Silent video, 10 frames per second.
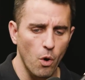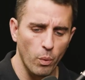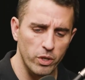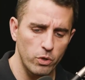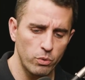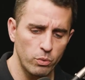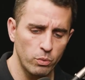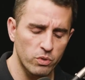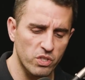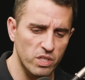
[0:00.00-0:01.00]
When
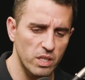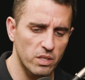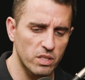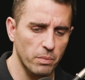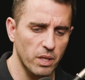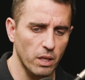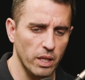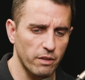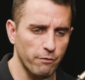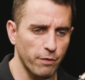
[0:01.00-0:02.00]
you see something
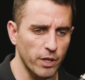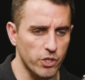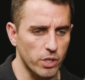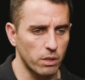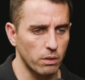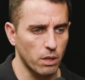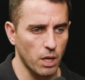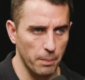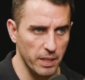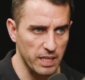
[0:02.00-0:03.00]
like inflation
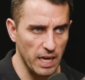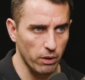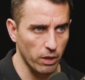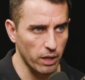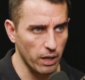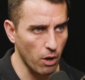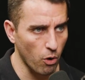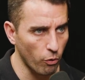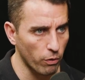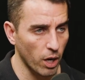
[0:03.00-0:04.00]
coming down
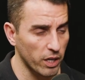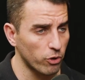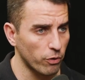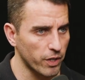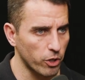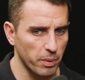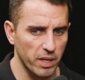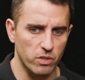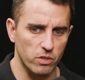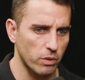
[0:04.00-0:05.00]
on a year over year basis,